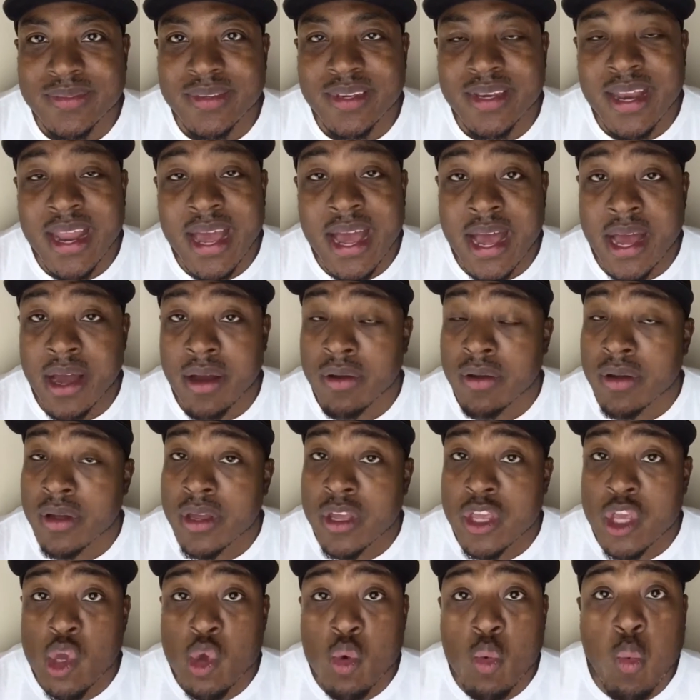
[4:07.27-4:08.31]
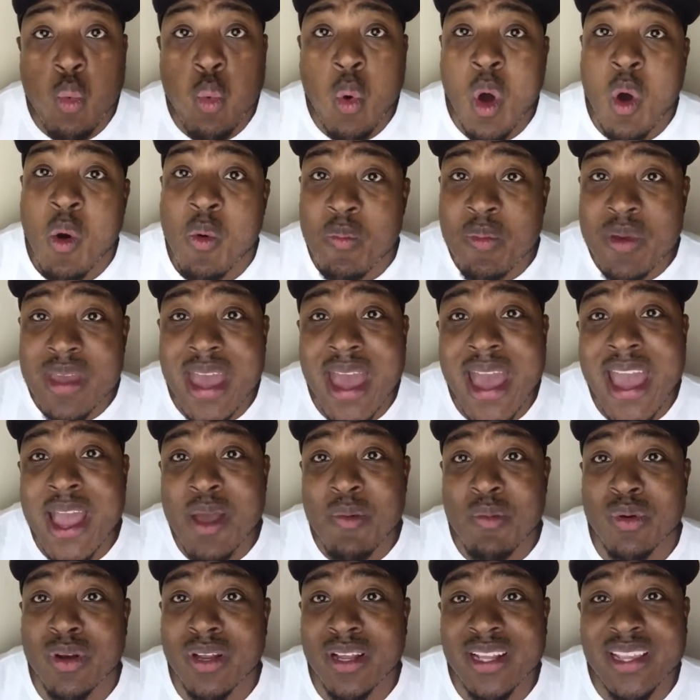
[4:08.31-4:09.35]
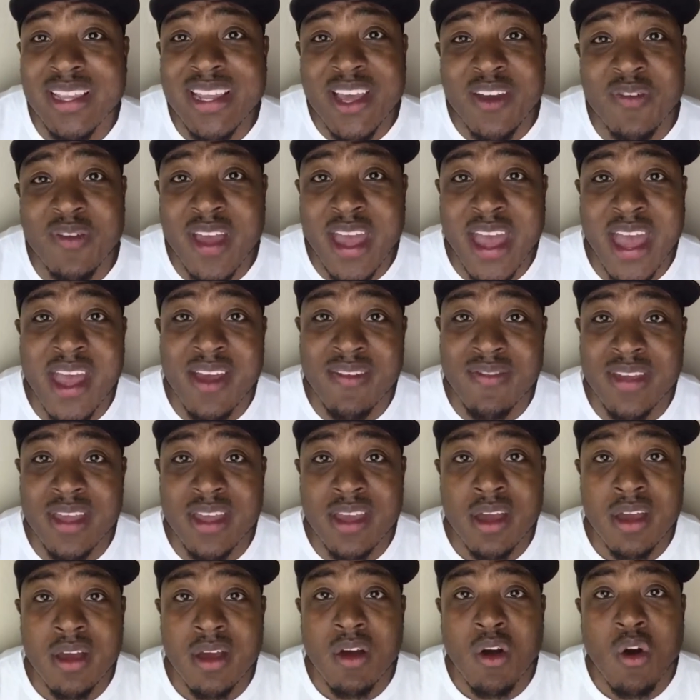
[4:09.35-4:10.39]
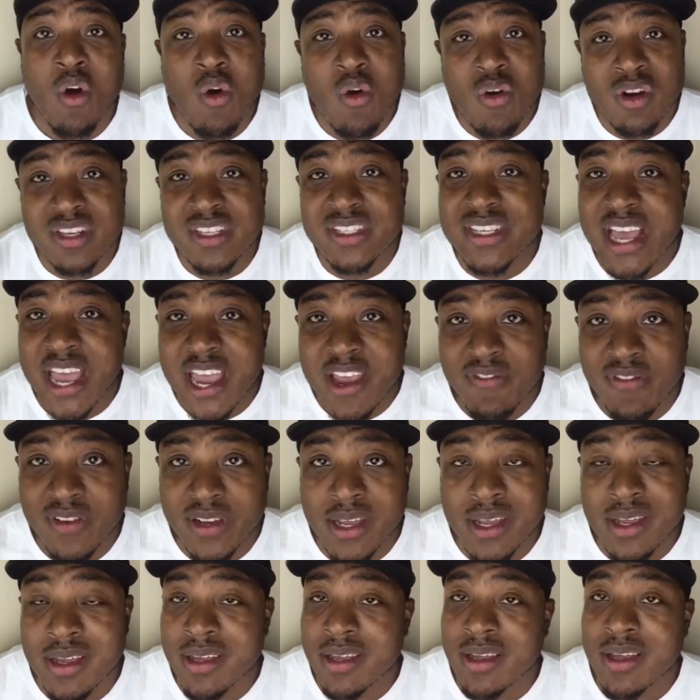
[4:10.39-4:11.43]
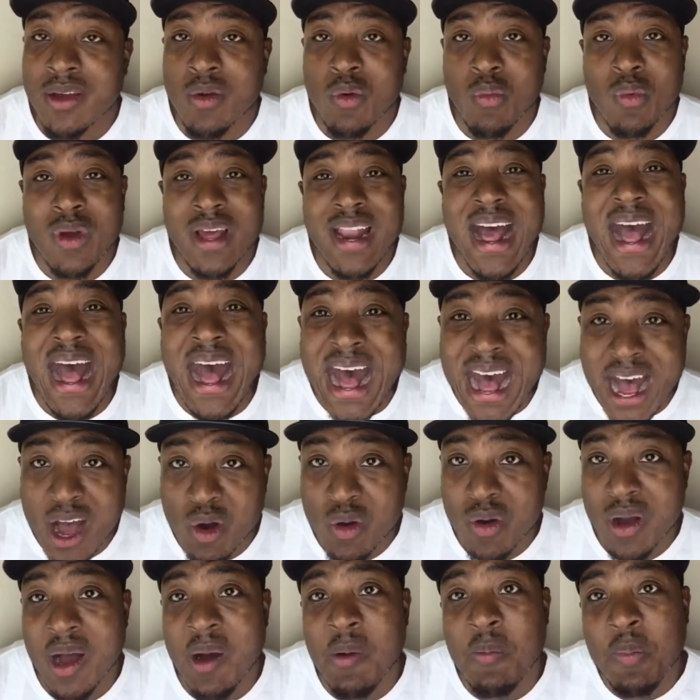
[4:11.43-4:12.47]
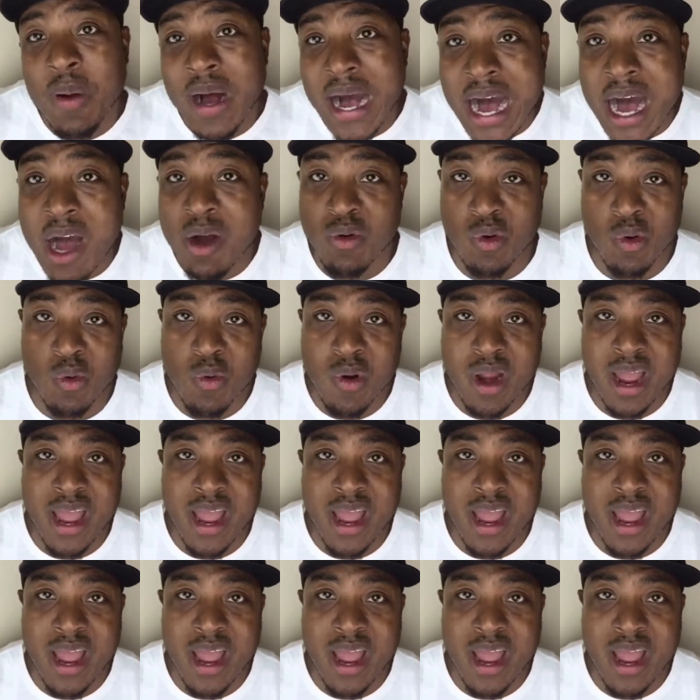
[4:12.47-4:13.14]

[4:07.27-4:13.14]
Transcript: Now, you won't be able to lift heavy or safely without a power